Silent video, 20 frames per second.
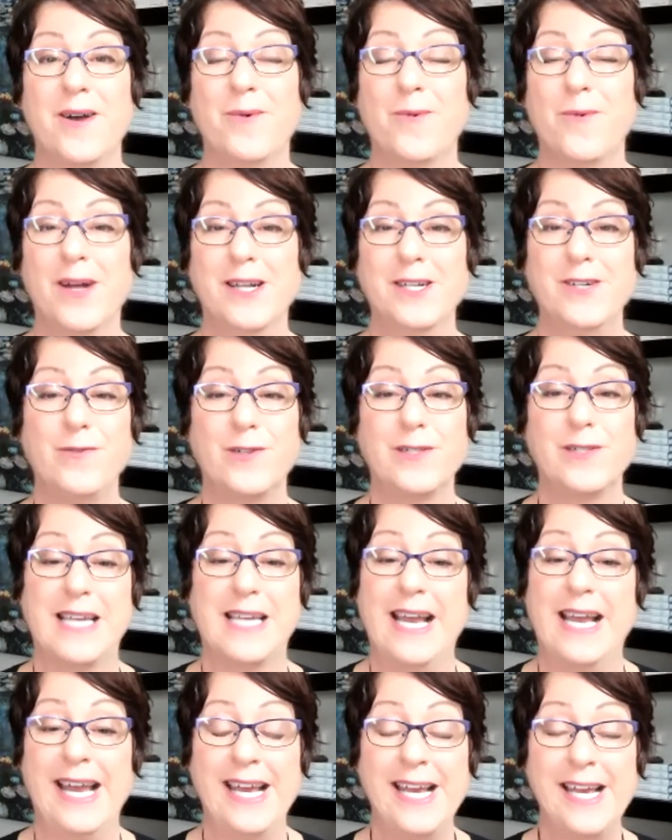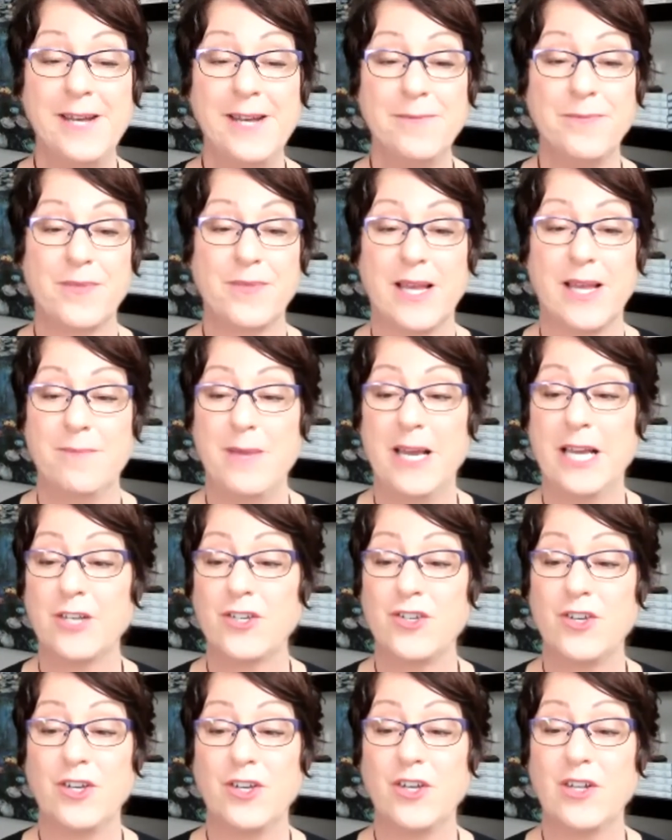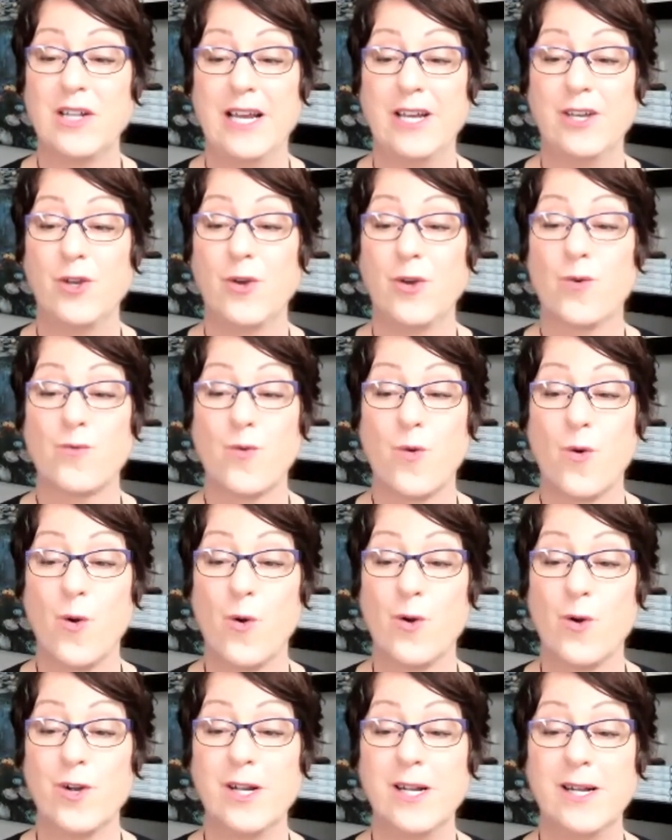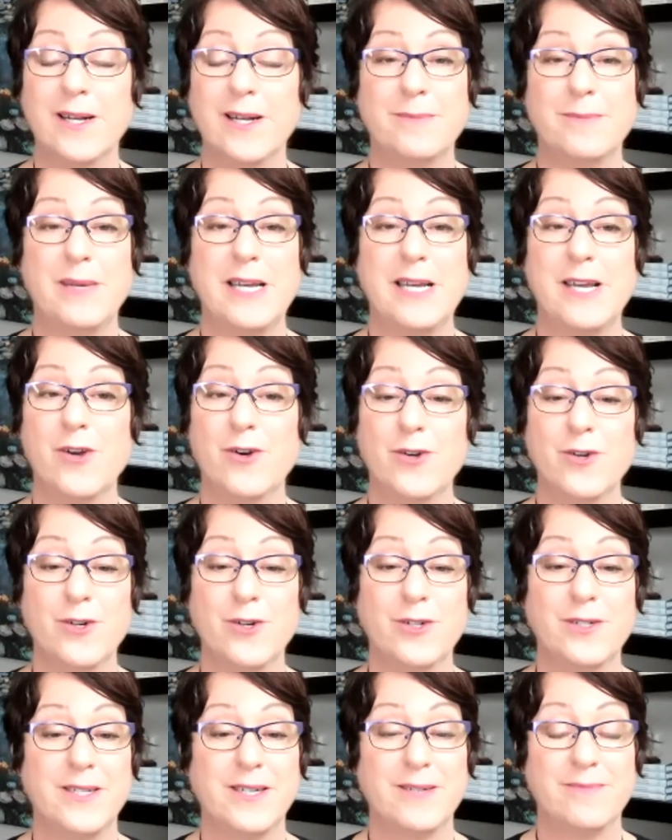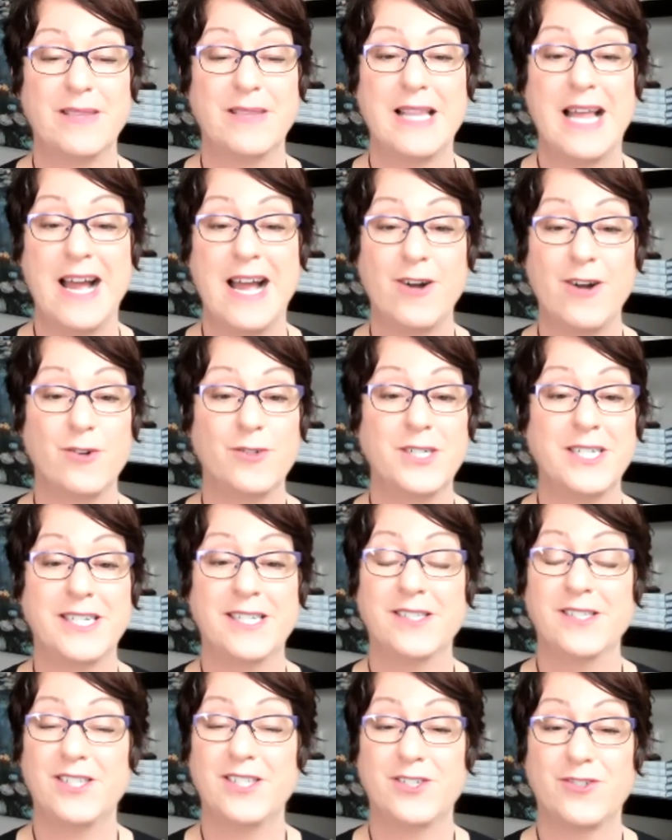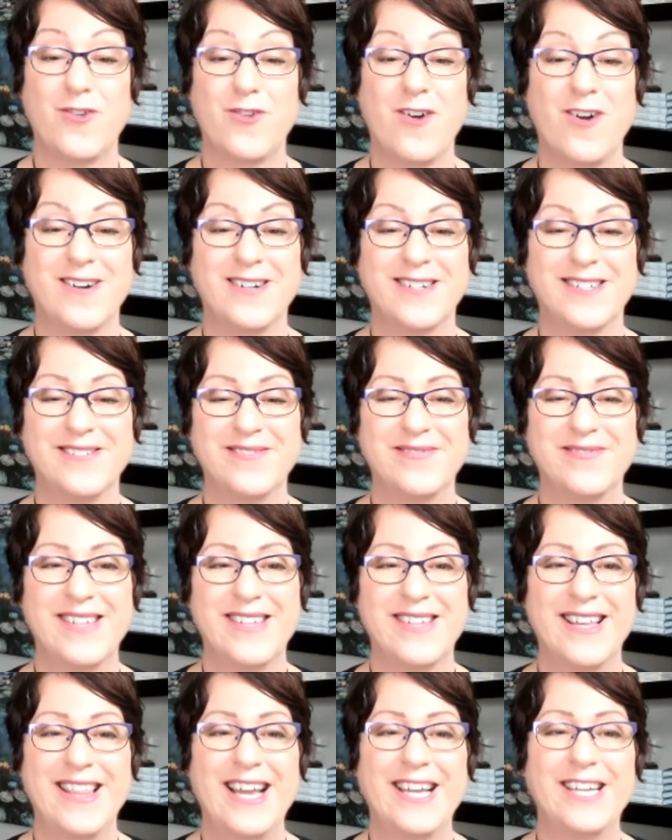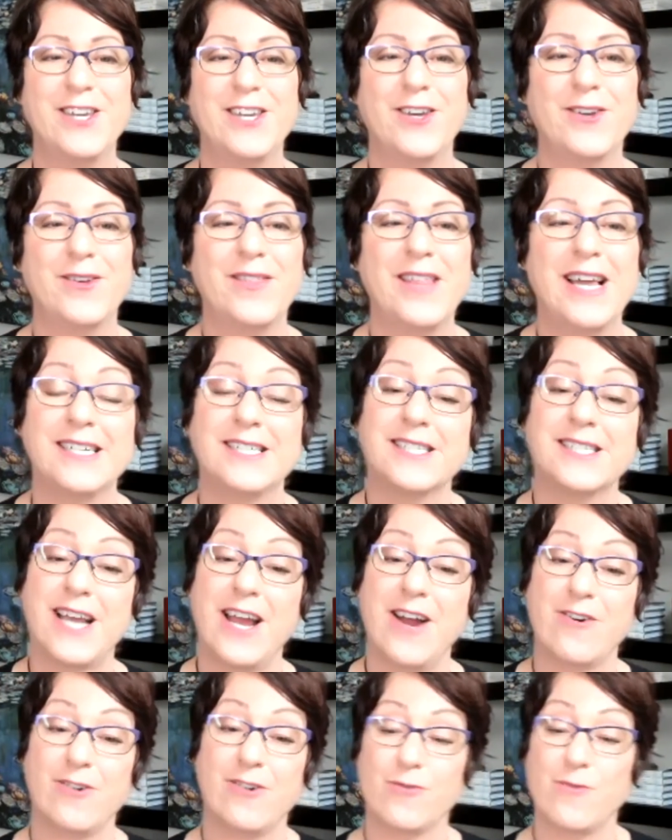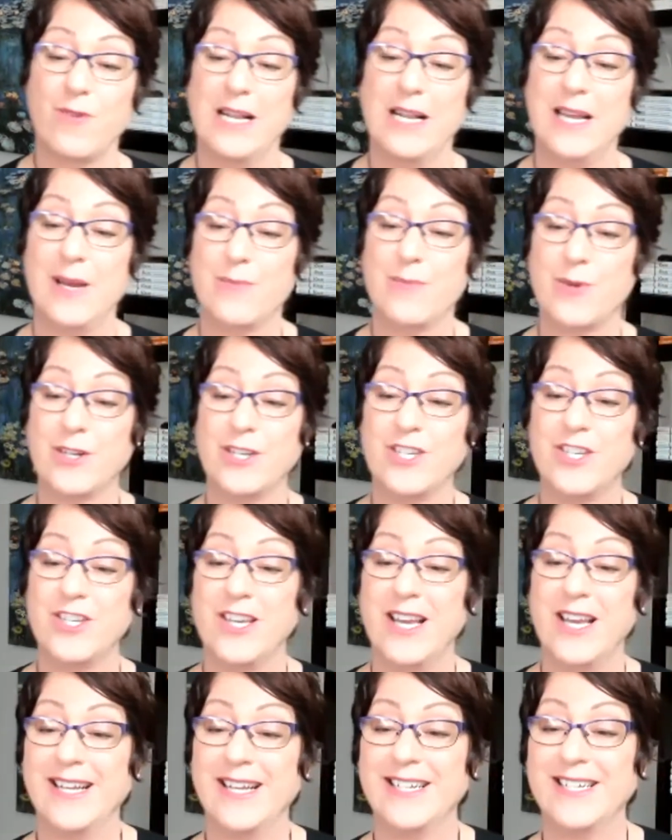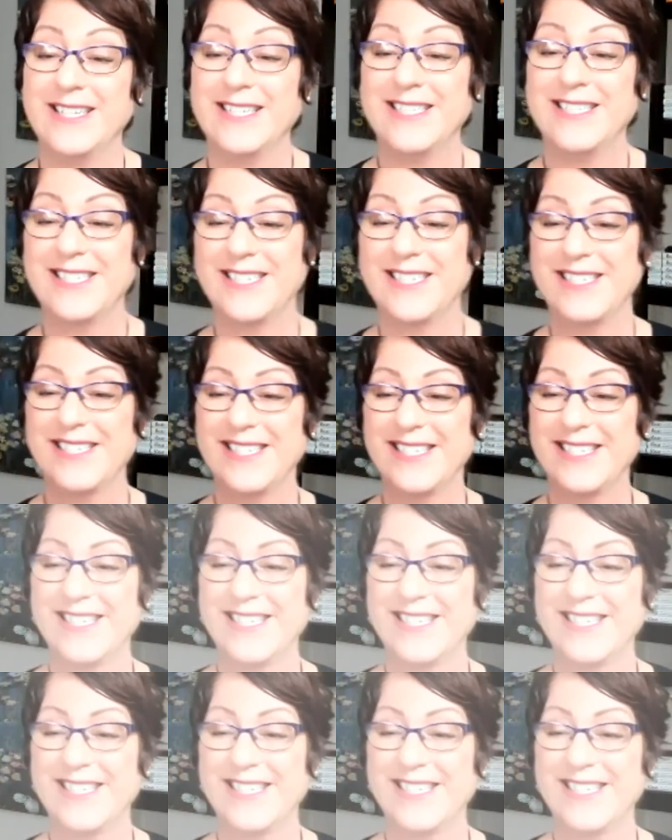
wonderful day, and make sure you let your roar be heard loud and strong. Thank you. Thanks, Carol. Really appreciate it.